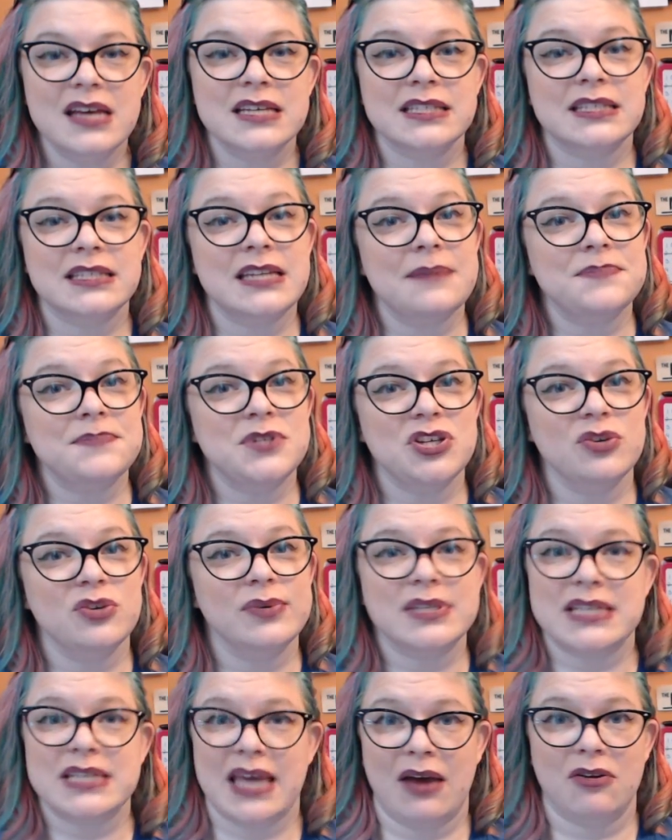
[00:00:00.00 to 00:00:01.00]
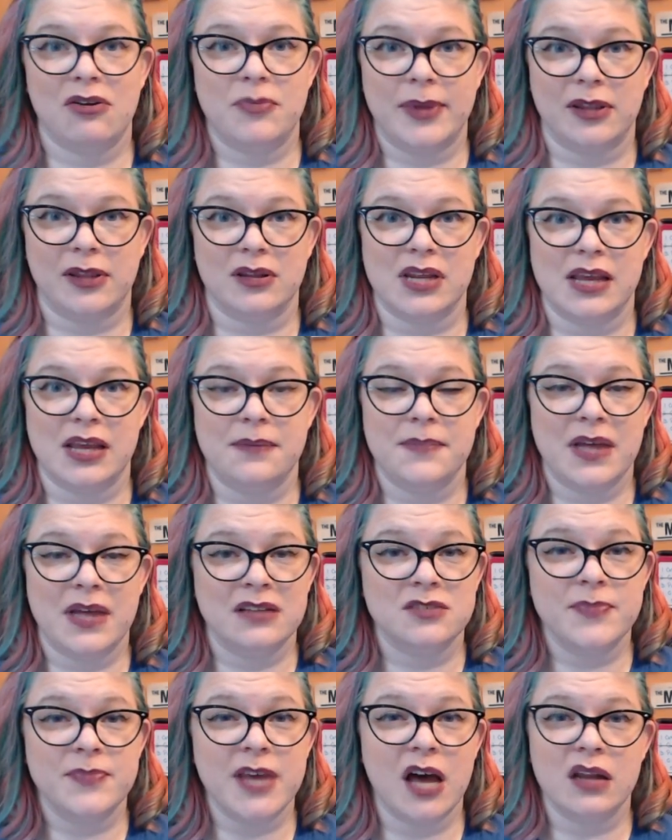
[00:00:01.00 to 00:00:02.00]
Step 2 is accountability, and
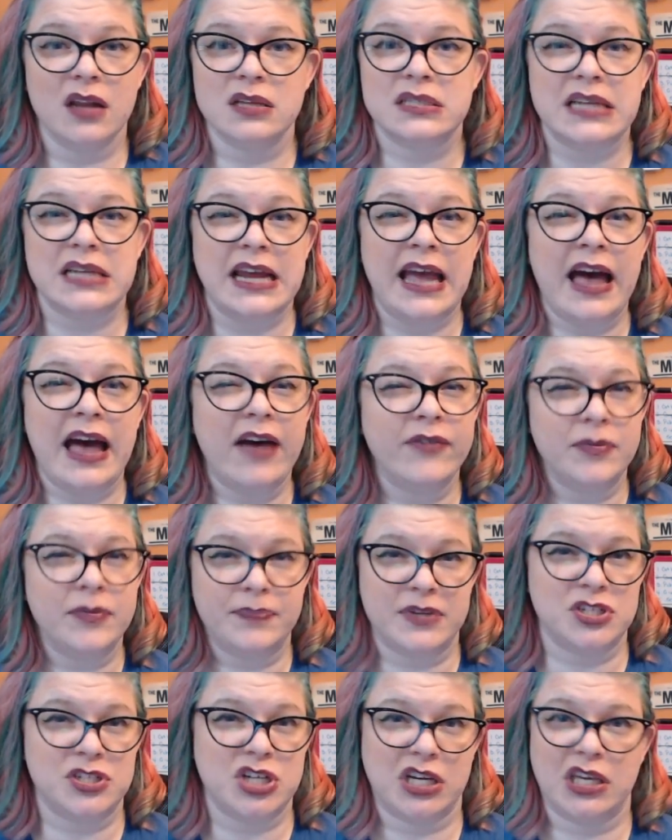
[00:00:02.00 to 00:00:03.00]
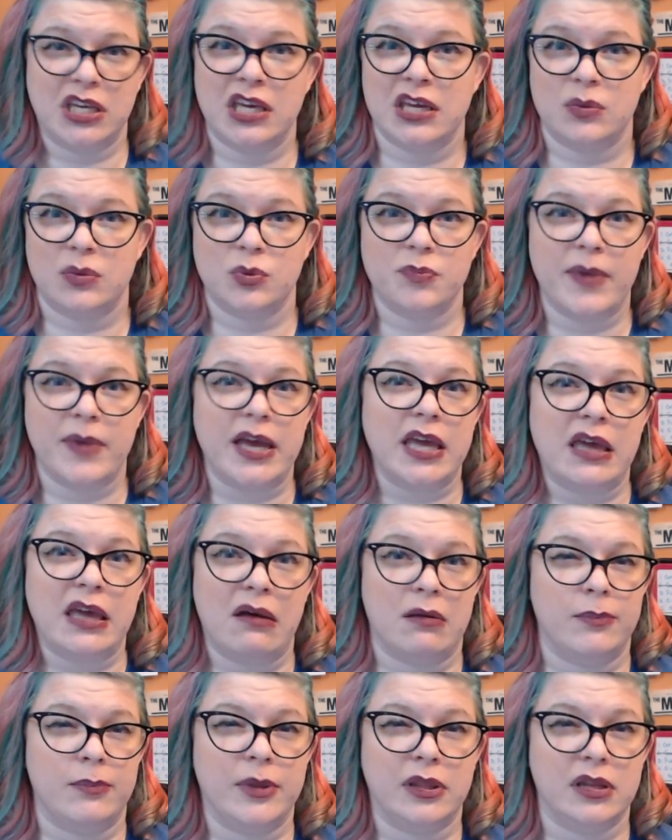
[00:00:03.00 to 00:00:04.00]
to be honest, I haven't been checking in with my
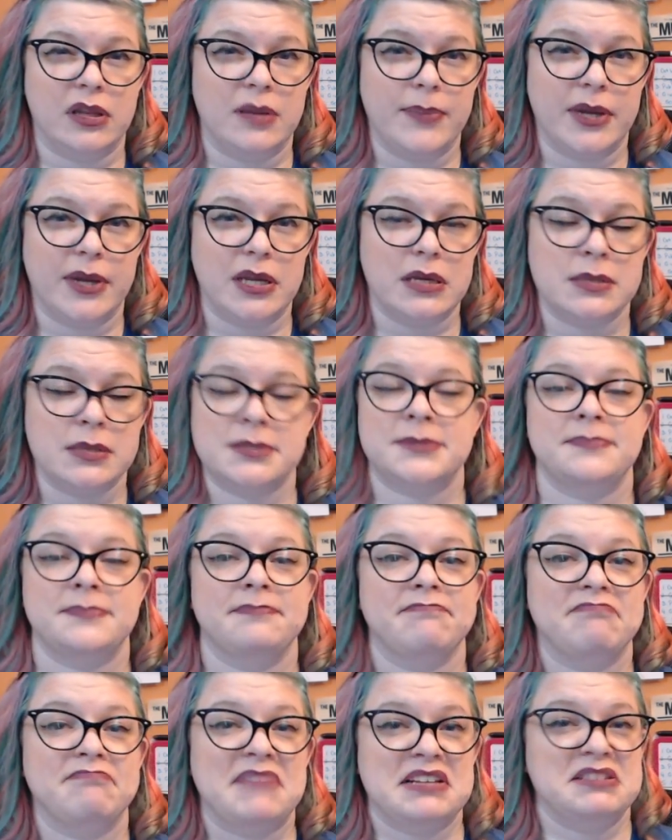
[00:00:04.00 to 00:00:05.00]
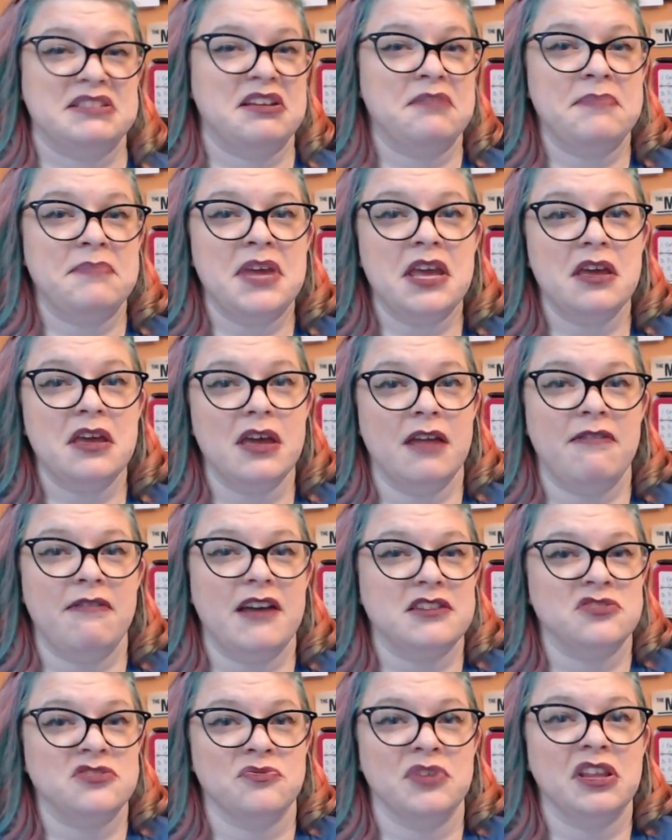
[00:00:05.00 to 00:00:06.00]
accountability buddies. That's on me, and
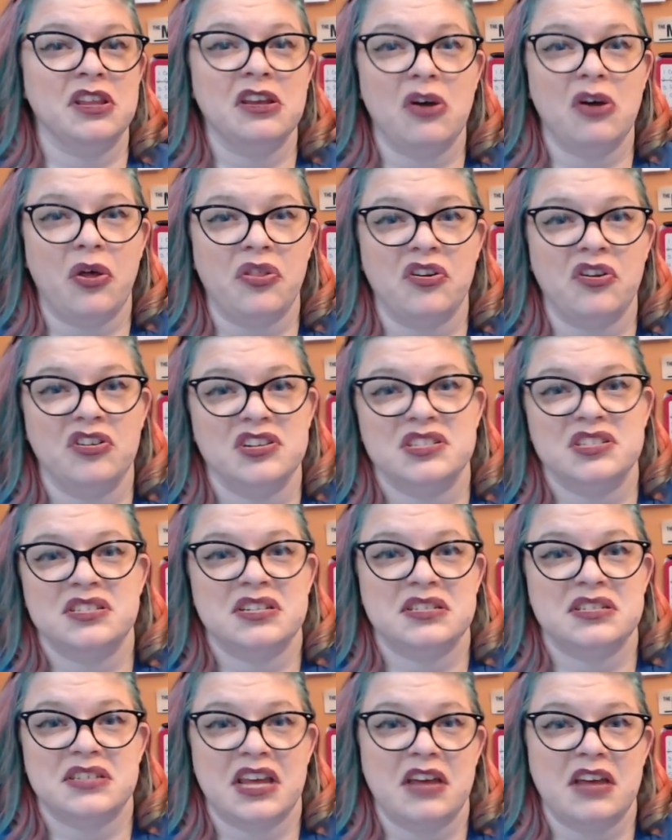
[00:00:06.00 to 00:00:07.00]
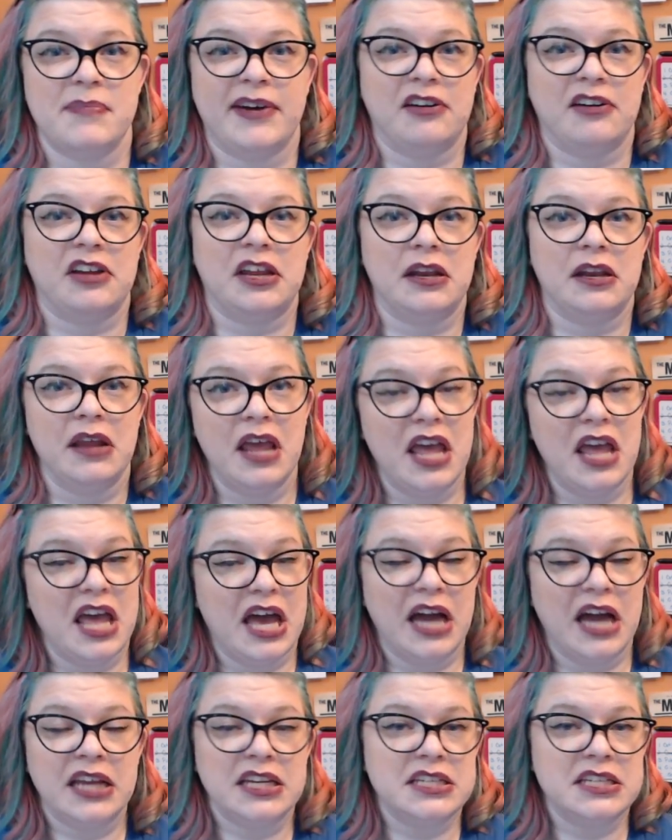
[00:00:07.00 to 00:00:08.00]
that's really all there is to say about it.
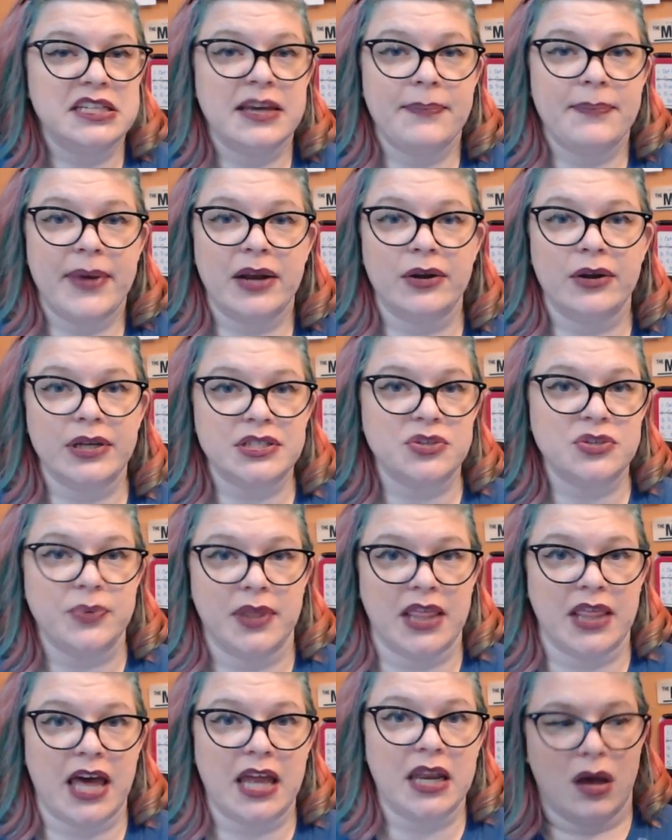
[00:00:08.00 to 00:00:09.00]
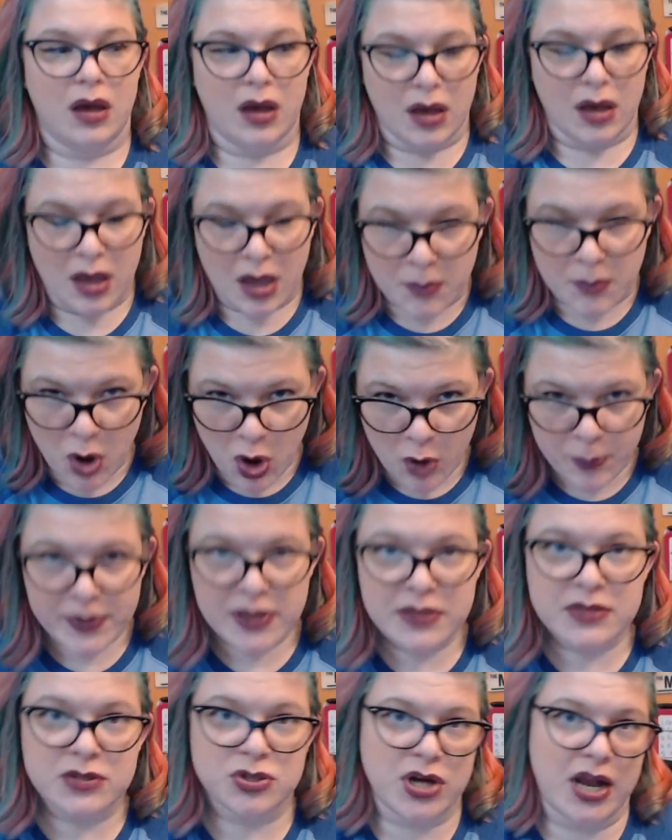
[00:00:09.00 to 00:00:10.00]
I need to get better at doing that. I'm
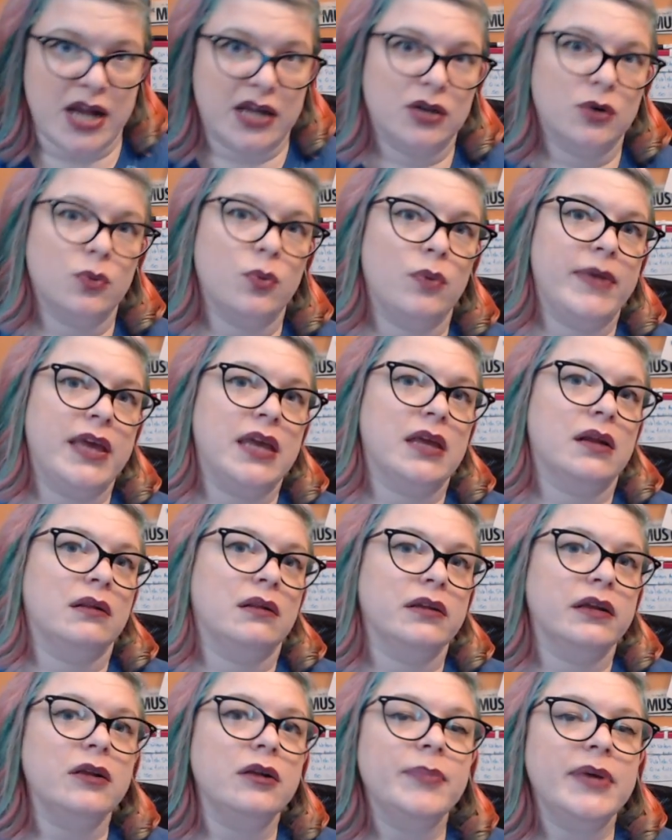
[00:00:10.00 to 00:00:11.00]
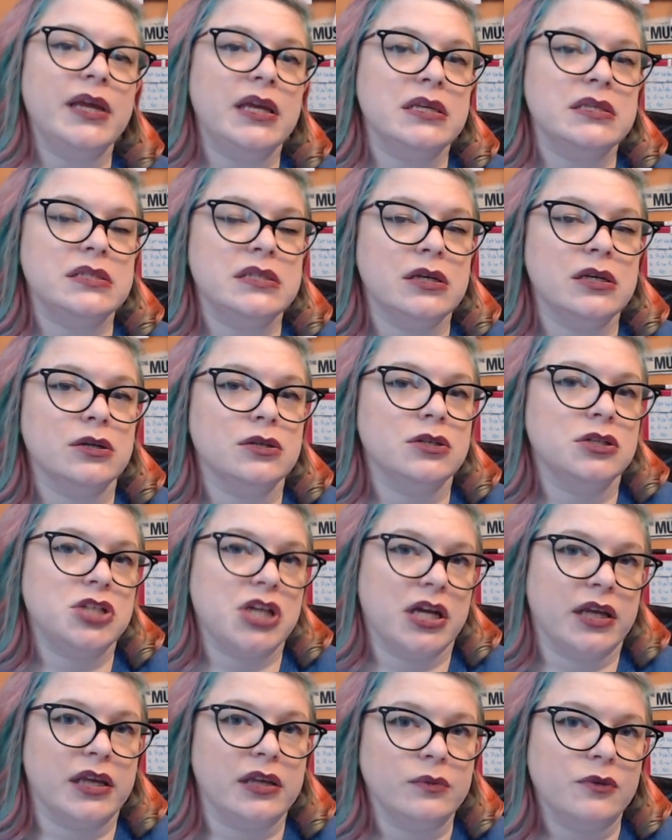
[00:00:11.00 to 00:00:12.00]
hoping the tracker will make it a little bit easier to
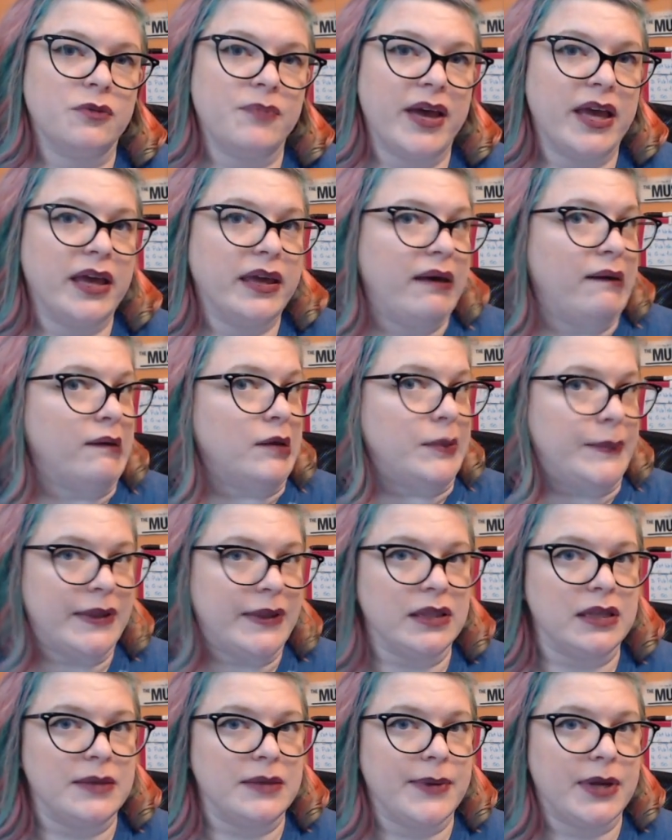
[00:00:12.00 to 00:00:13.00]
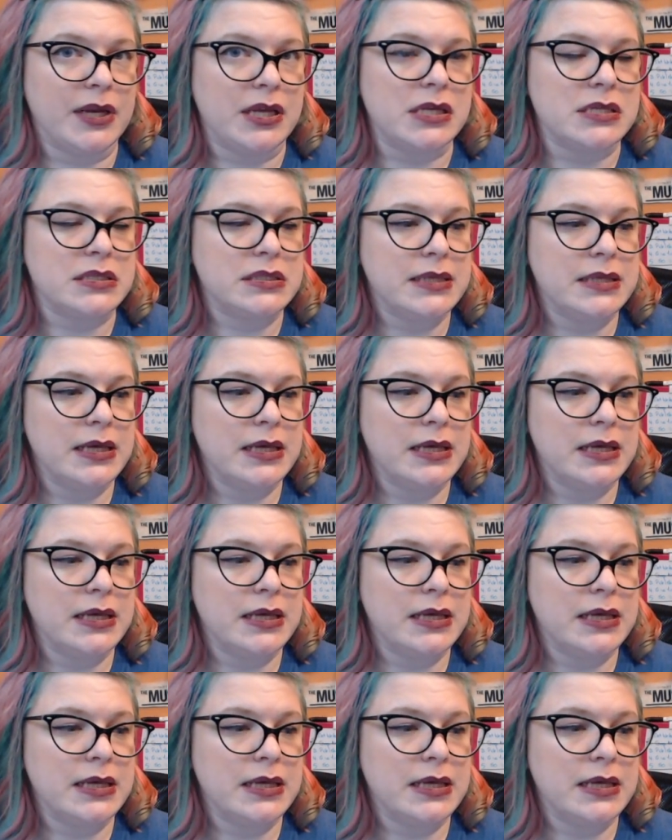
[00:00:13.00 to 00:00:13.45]
check in with my accountability buddies,